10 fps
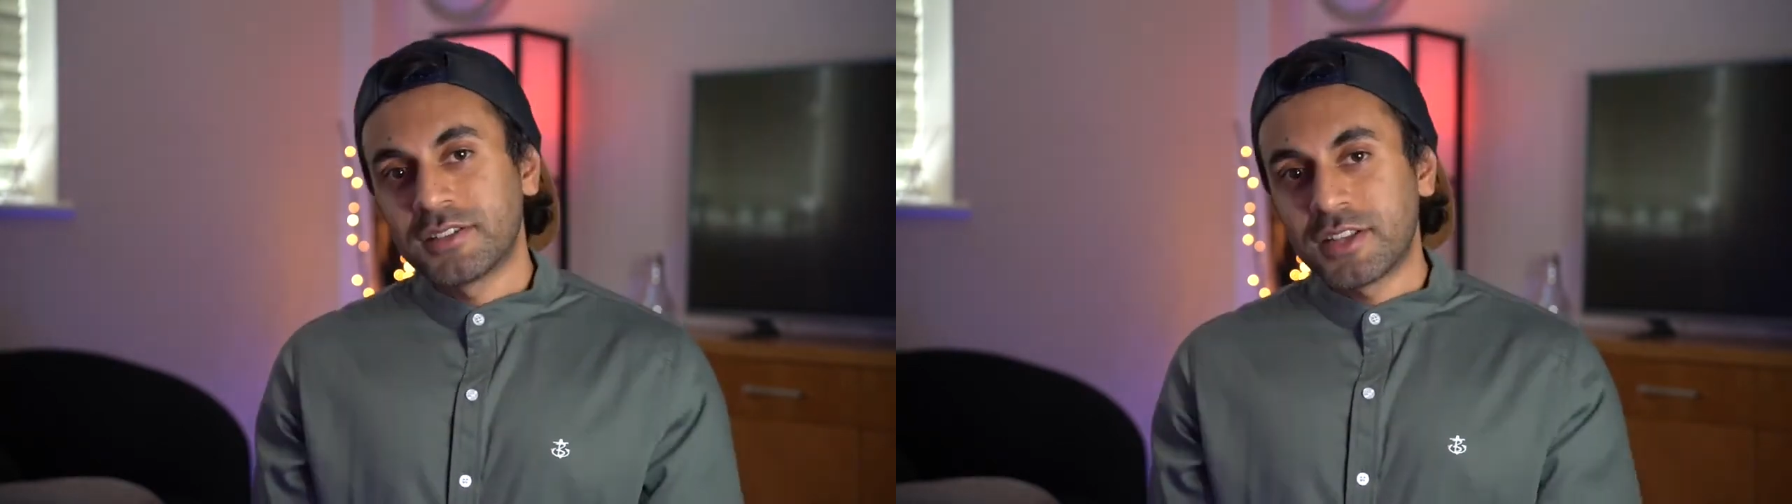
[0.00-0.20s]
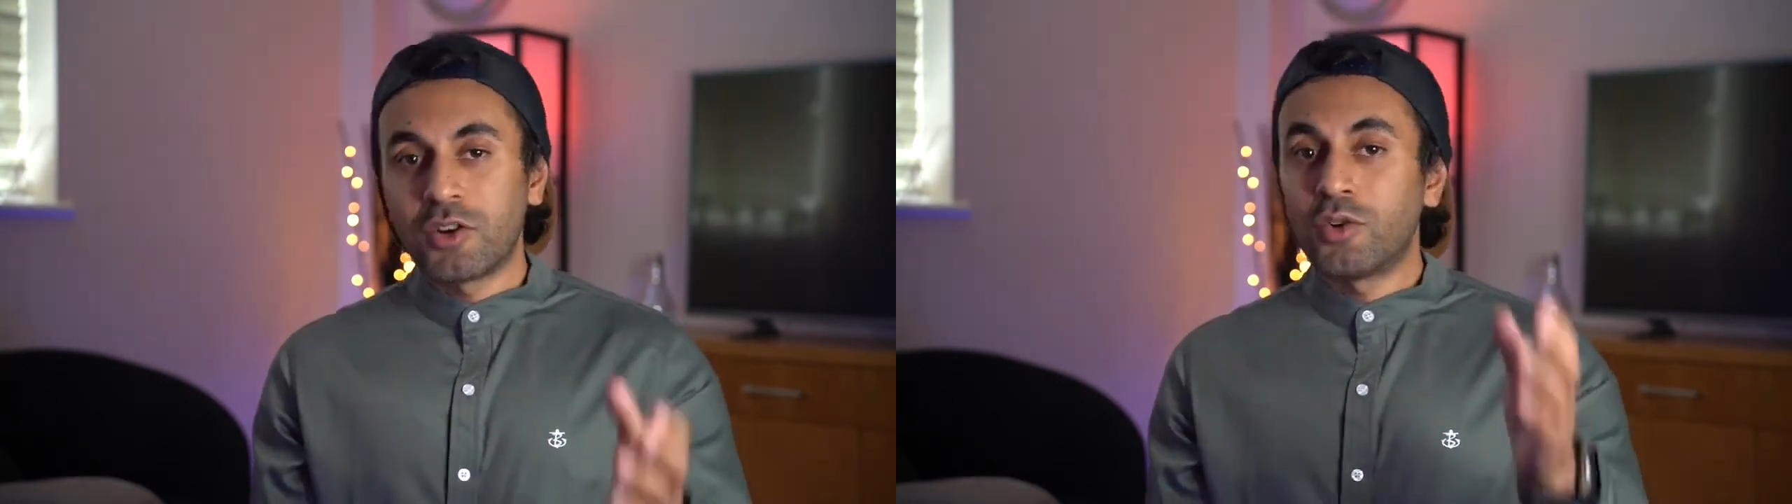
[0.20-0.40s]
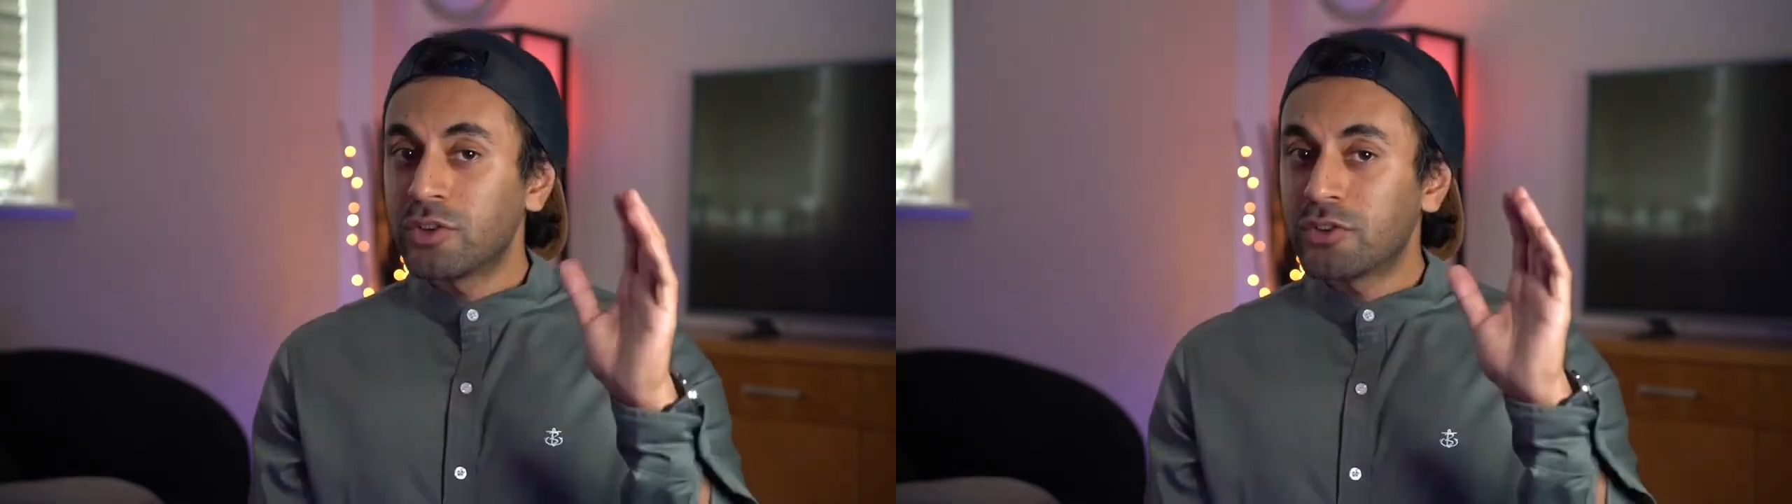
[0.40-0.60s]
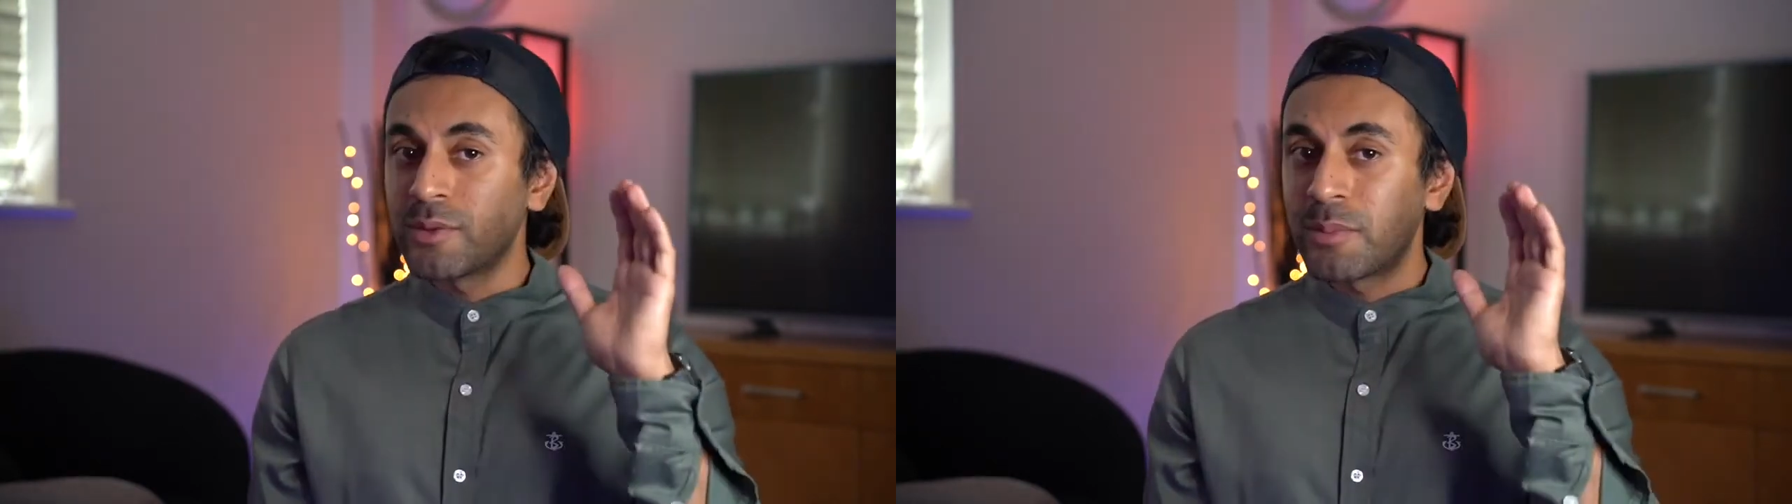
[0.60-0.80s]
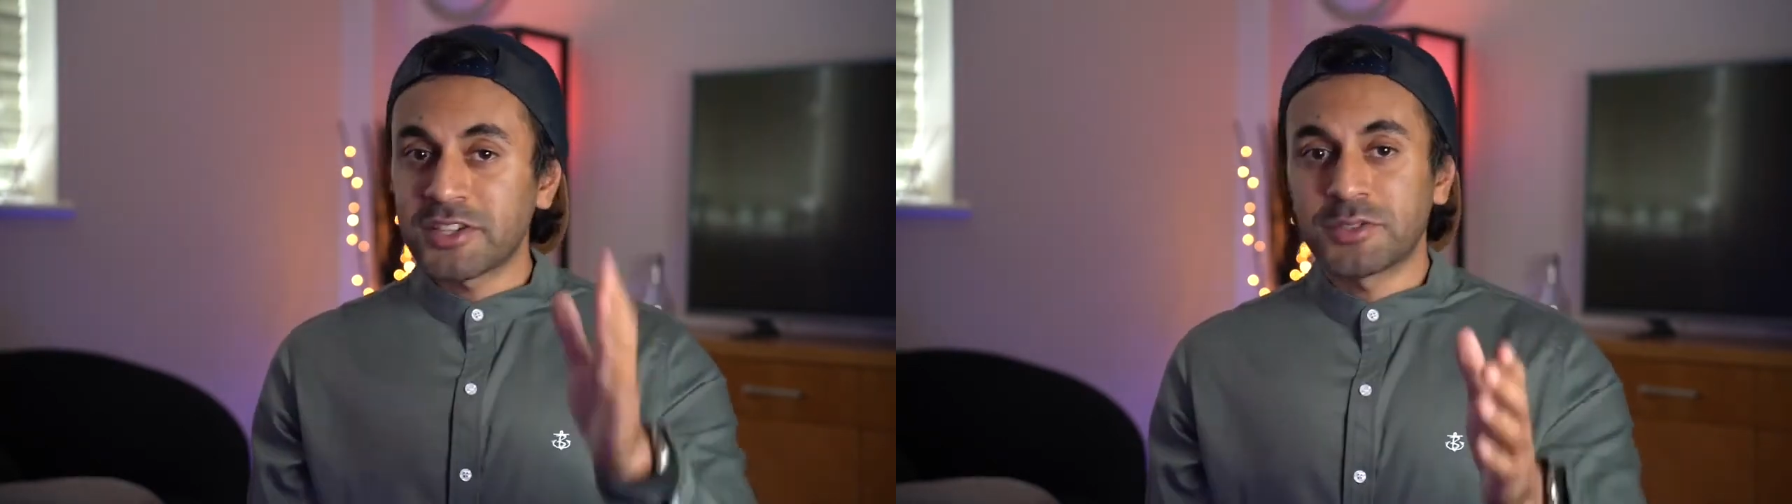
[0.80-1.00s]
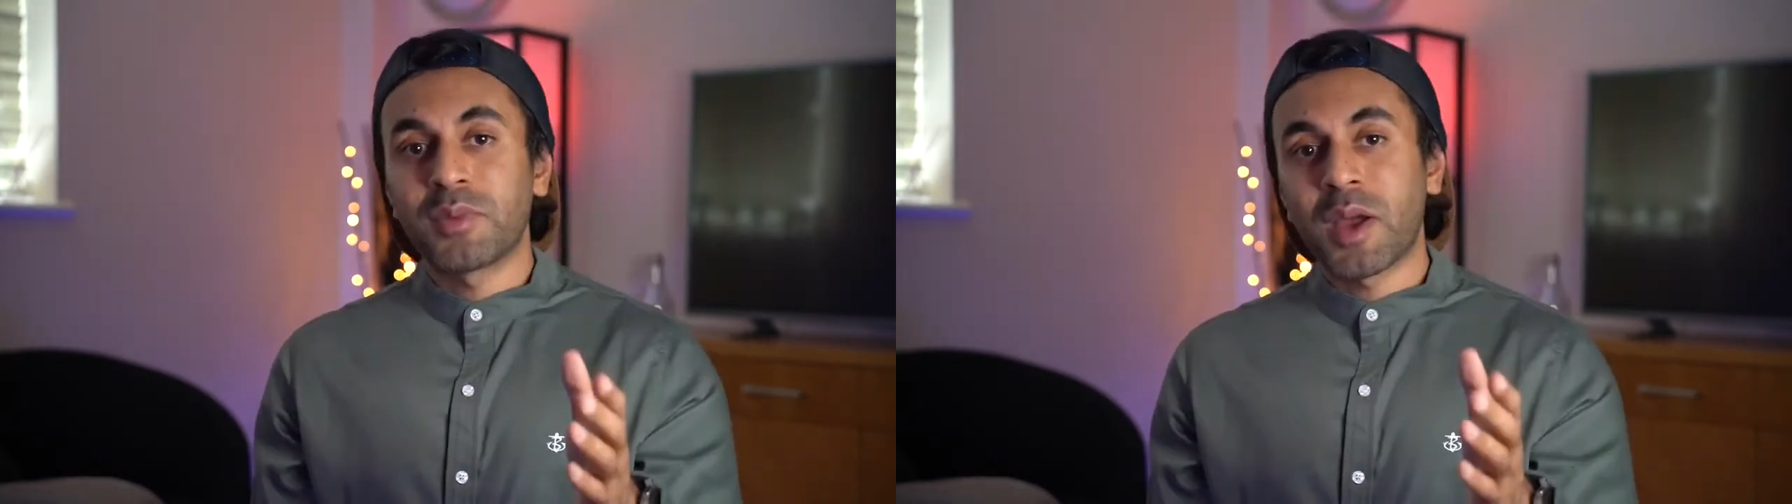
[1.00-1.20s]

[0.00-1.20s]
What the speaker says: Now, although the maximum